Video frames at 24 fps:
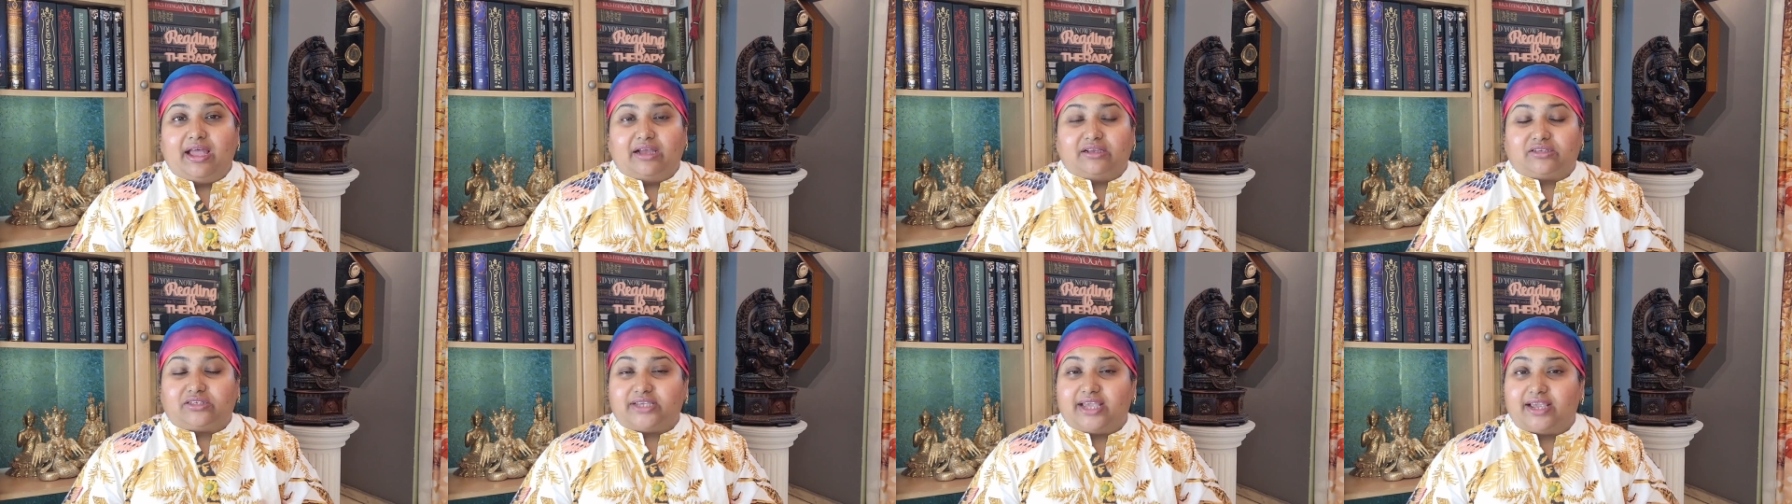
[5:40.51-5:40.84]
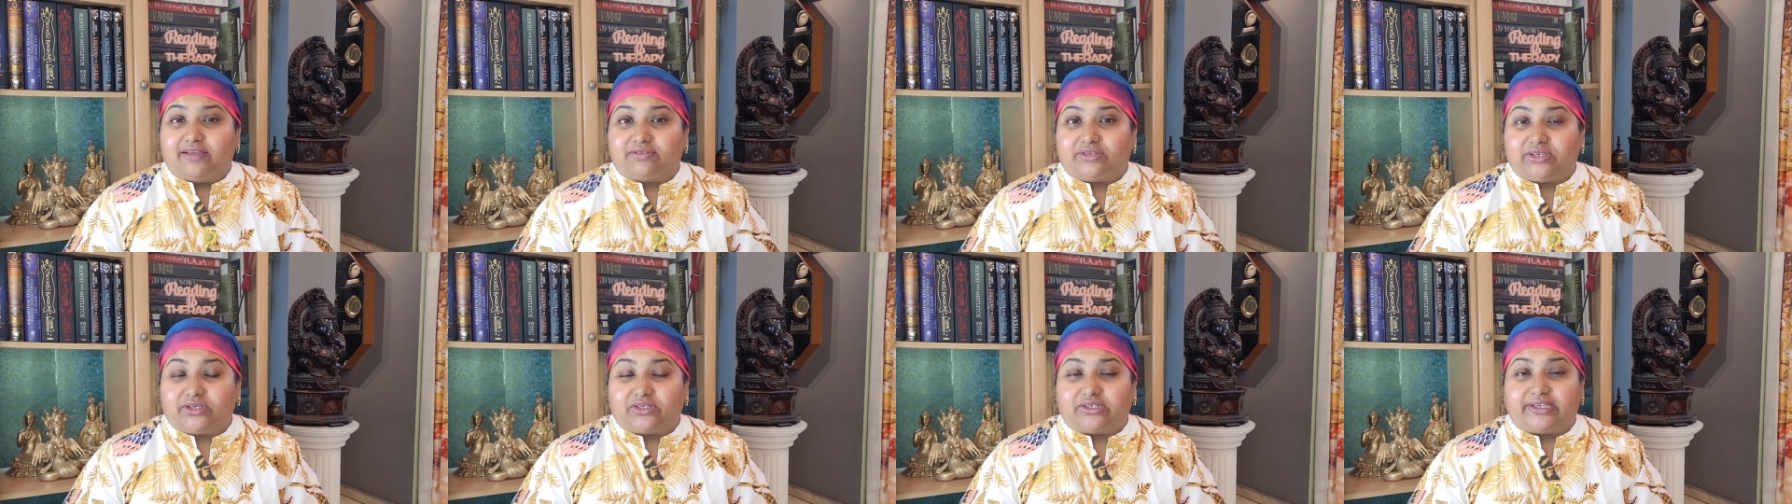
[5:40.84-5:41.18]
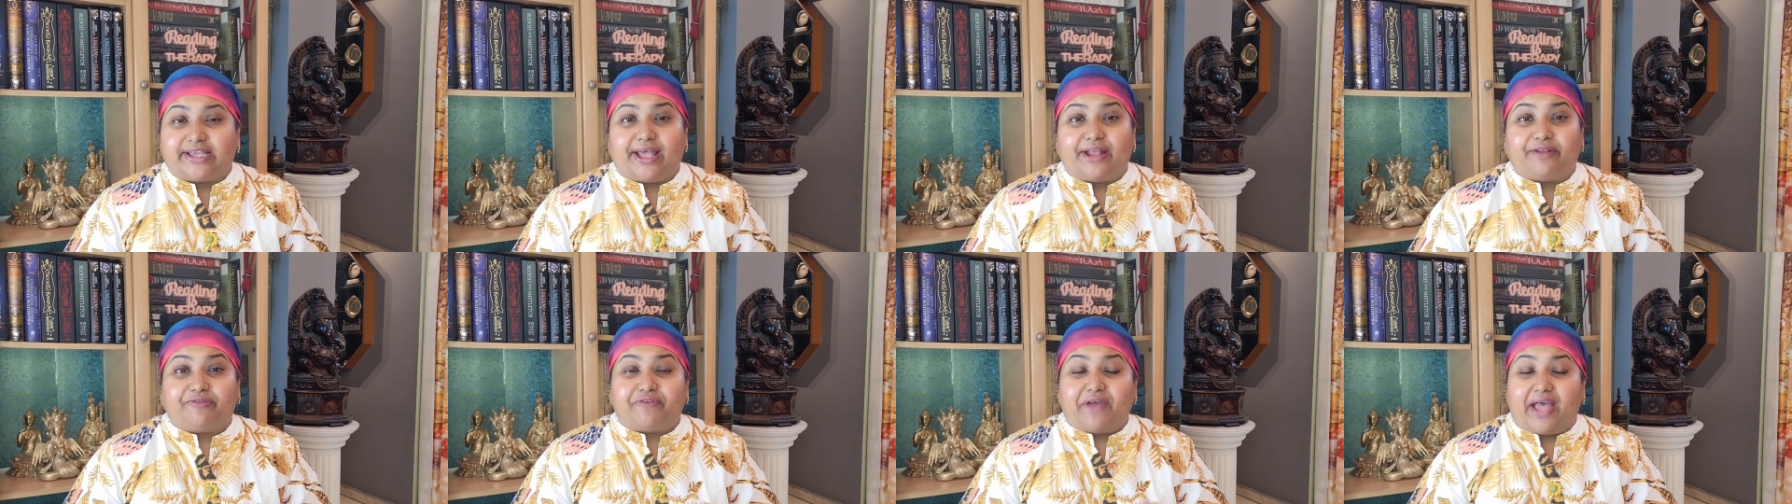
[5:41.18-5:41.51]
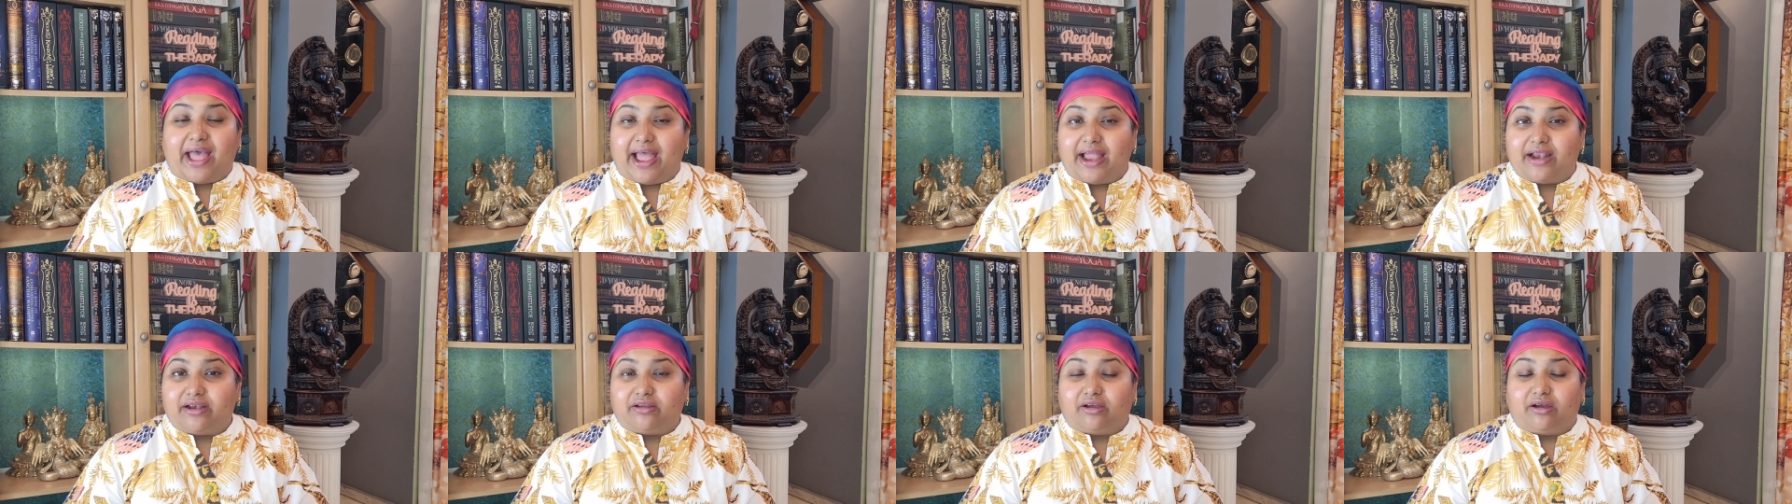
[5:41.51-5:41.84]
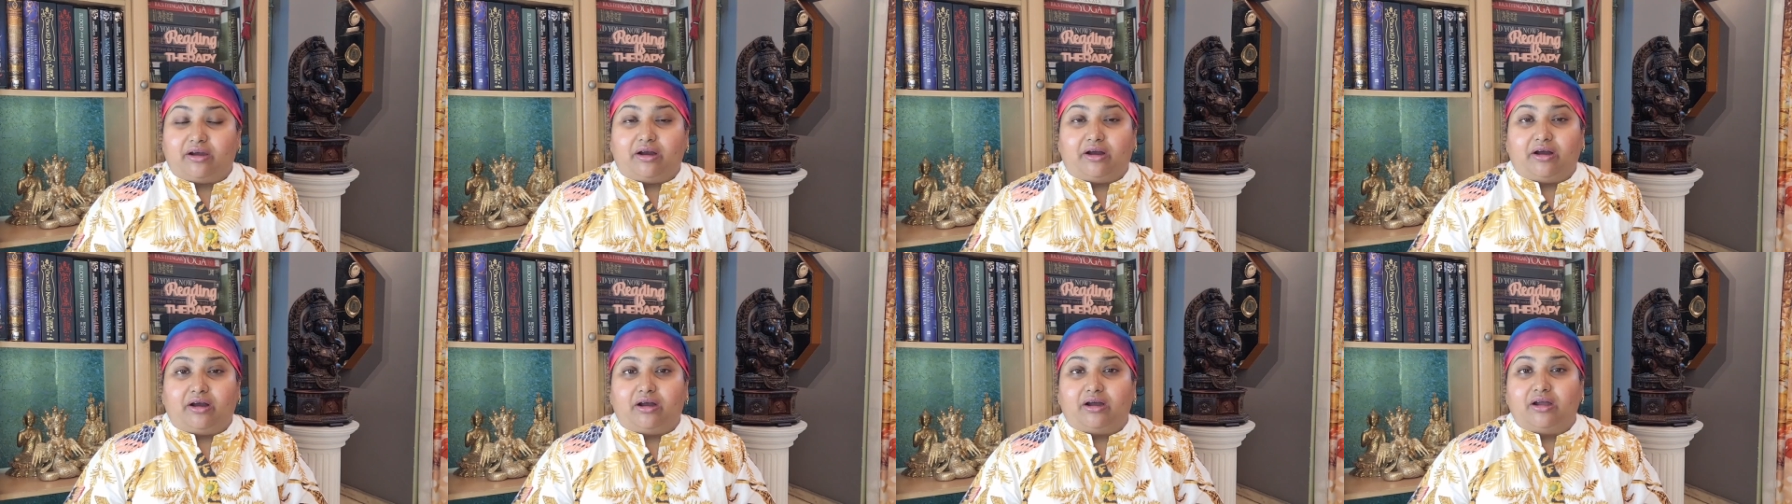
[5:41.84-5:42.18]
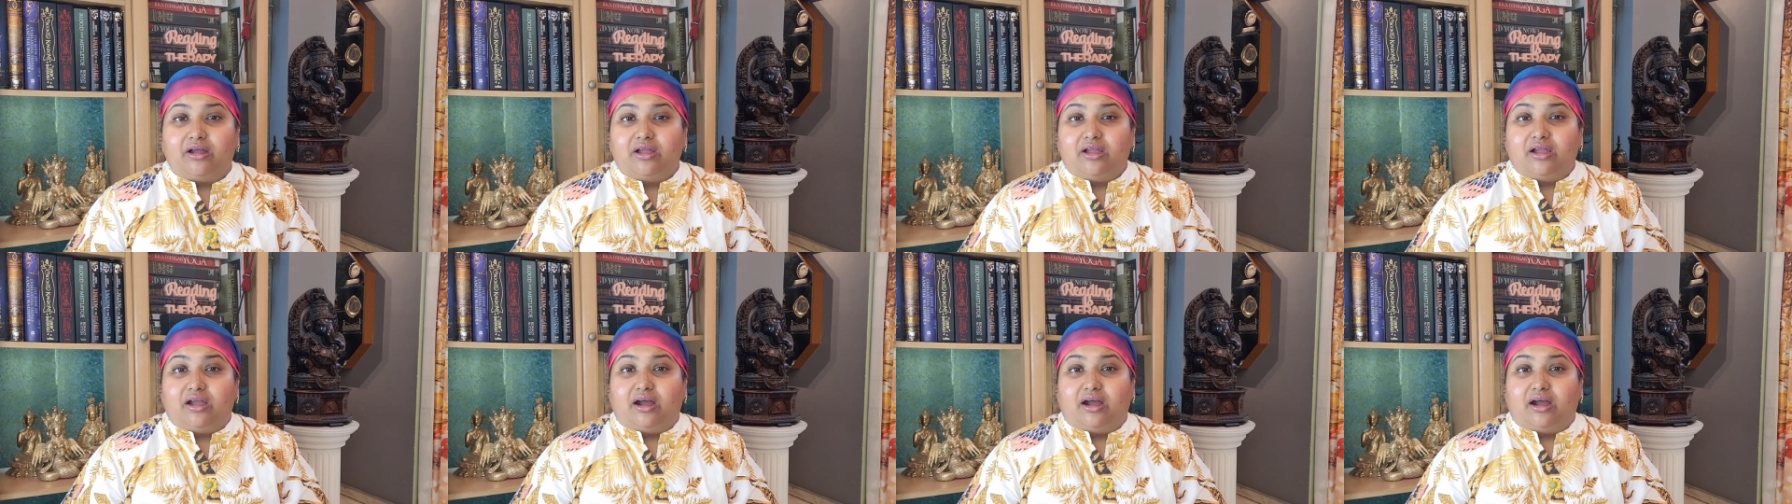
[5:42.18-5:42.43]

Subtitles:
saves herself and her